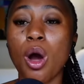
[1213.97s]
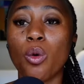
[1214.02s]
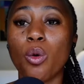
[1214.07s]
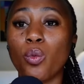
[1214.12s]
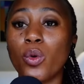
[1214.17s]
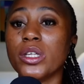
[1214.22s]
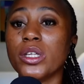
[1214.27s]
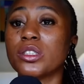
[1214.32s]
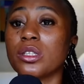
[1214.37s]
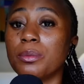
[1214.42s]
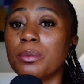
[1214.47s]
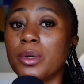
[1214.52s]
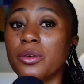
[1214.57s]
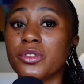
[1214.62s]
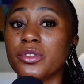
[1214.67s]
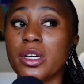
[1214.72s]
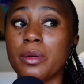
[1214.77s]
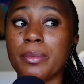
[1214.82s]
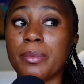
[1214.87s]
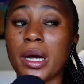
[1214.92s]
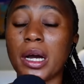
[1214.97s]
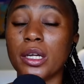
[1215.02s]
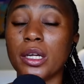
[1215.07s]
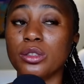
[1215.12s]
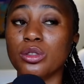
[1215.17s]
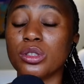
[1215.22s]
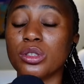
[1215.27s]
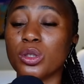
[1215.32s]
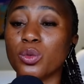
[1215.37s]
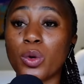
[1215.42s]
when some of them are
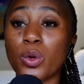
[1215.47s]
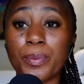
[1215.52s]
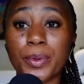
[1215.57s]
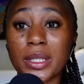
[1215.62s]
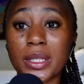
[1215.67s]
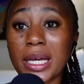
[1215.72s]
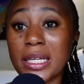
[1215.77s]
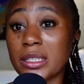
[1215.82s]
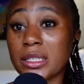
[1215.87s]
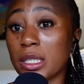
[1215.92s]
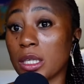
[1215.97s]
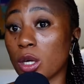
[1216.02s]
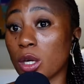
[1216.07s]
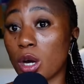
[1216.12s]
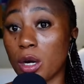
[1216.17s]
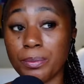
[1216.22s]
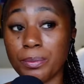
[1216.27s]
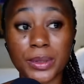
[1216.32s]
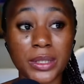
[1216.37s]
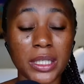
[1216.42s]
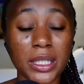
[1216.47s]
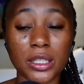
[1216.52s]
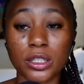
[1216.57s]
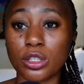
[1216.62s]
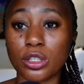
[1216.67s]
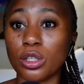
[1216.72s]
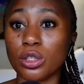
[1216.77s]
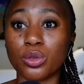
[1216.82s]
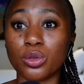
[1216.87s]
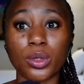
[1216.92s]
using weaponized
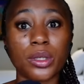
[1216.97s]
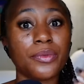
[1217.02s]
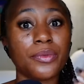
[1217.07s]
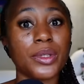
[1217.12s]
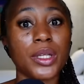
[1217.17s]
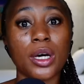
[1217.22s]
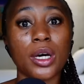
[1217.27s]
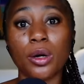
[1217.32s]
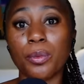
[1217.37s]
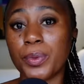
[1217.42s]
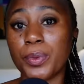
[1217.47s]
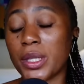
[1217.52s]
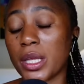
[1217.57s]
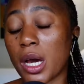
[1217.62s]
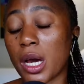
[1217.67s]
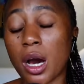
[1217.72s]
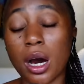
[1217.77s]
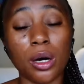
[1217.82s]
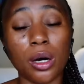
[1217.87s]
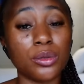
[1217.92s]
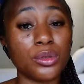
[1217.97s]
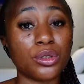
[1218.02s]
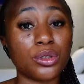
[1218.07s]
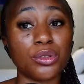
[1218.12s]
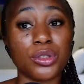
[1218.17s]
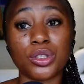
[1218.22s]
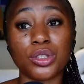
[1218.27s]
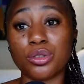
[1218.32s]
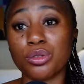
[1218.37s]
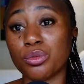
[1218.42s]
incompetence not to even help in the house,
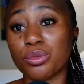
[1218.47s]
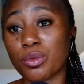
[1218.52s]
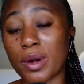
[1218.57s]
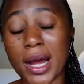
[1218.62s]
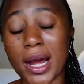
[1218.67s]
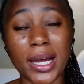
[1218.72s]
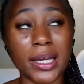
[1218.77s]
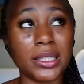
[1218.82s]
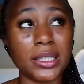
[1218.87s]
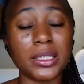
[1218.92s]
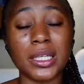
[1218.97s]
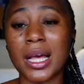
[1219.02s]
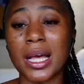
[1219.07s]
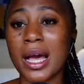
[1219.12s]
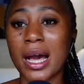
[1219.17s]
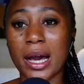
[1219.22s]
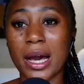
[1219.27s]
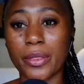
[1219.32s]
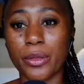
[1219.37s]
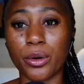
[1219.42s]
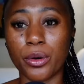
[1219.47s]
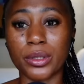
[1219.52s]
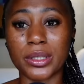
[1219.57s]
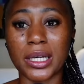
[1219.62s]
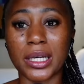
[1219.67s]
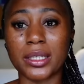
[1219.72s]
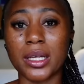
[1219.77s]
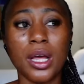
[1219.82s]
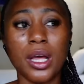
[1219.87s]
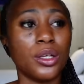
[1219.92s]
treat you right and all
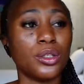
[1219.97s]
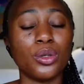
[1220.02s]
that.